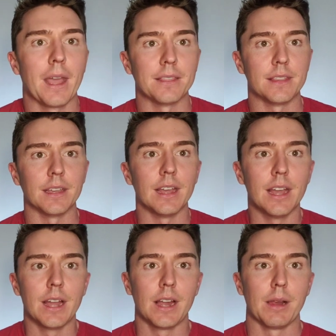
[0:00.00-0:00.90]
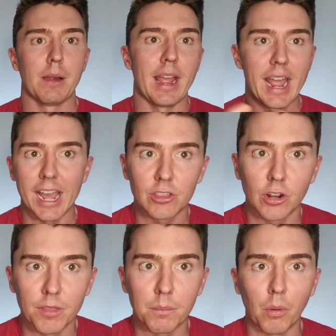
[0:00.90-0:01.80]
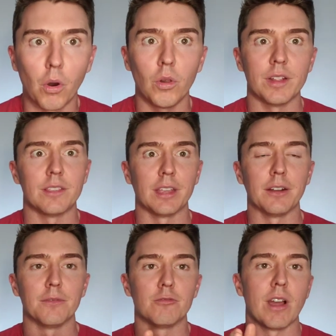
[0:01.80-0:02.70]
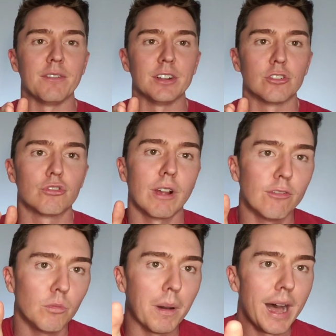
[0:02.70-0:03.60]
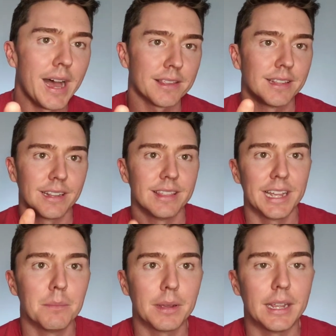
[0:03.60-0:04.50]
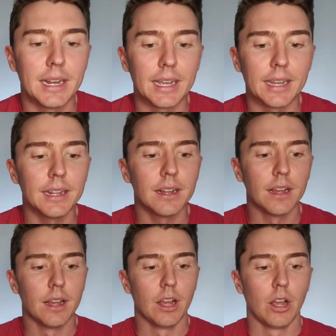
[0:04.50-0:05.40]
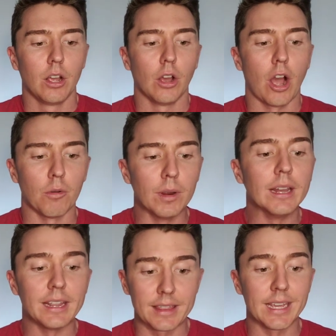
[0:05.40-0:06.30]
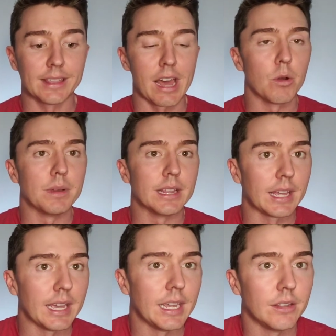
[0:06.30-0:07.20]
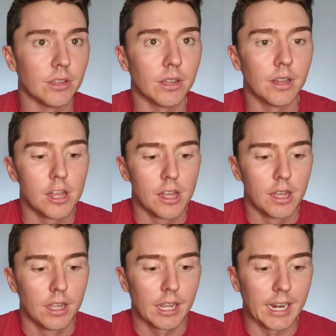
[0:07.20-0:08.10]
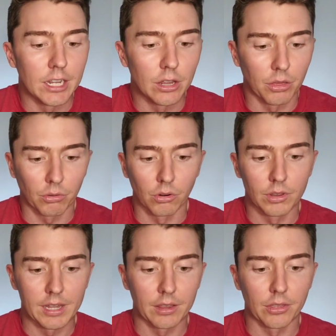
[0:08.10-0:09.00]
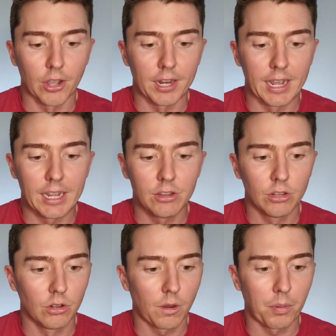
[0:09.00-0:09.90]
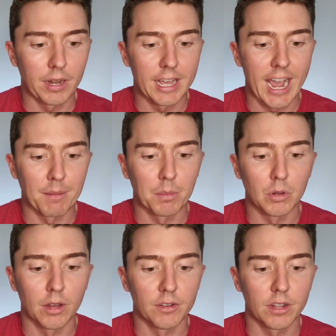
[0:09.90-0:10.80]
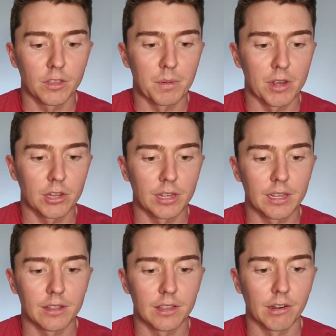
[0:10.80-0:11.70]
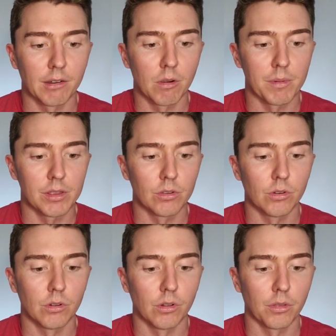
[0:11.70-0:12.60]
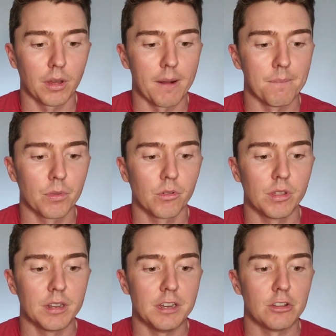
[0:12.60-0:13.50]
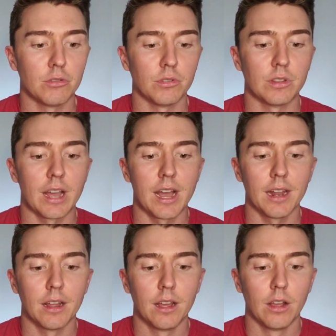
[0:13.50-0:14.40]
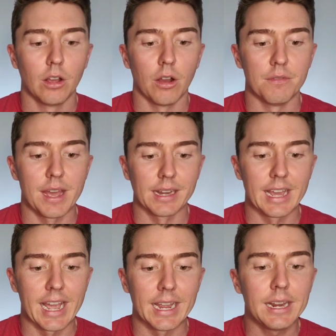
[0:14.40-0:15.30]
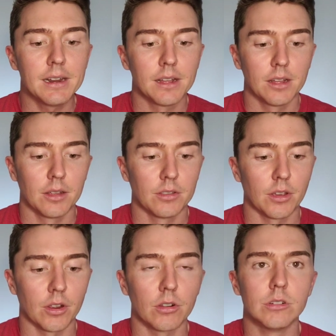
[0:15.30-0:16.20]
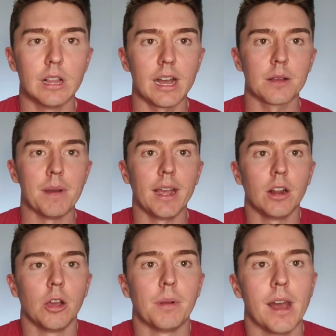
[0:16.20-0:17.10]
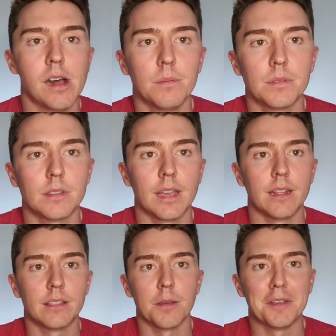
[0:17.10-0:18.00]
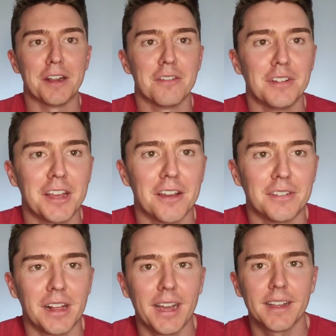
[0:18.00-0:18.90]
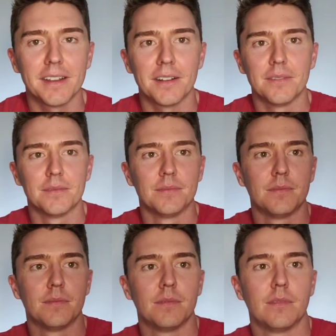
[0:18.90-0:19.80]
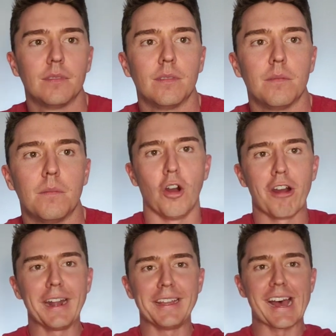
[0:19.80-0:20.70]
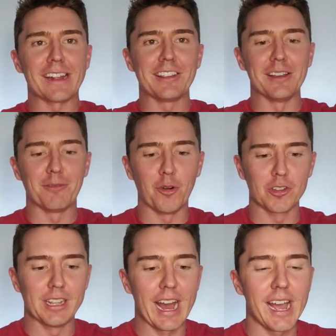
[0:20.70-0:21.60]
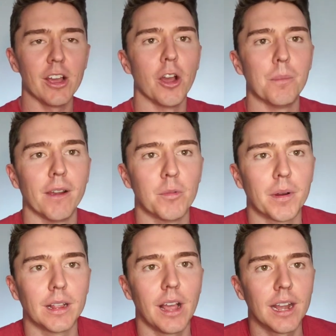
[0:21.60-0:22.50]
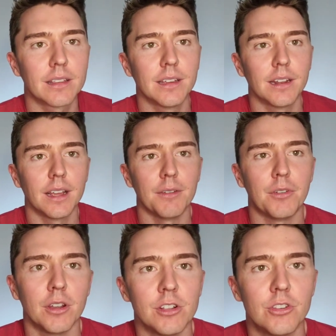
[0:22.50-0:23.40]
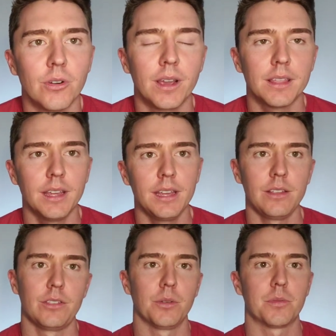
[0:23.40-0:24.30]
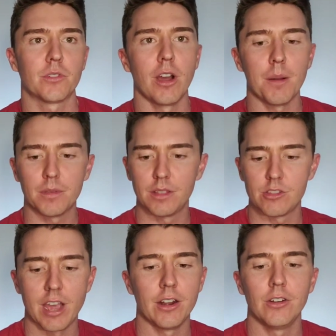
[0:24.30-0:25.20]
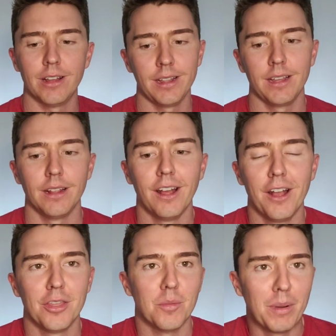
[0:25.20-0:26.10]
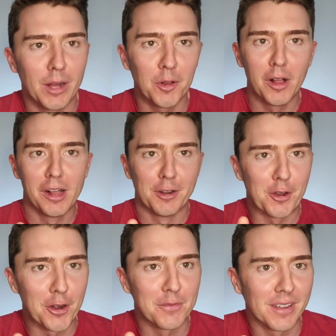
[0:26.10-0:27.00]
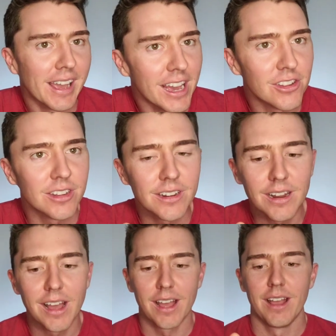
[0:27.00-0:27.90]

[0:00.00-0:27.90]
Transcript: at the exit of the ball instead of having to travel past it and then beginning it, I really think that'll be the key to getting you through these 13s. You look pretty capable of it, especially considering what we saw through the initial start of that gate. So good luck, mate. Hope it helps. And send me another video if you like. Alrighty, that's it for today. Hope everybody liked it. If you're enjoying these, subscribe to the channel and hit the bell notification.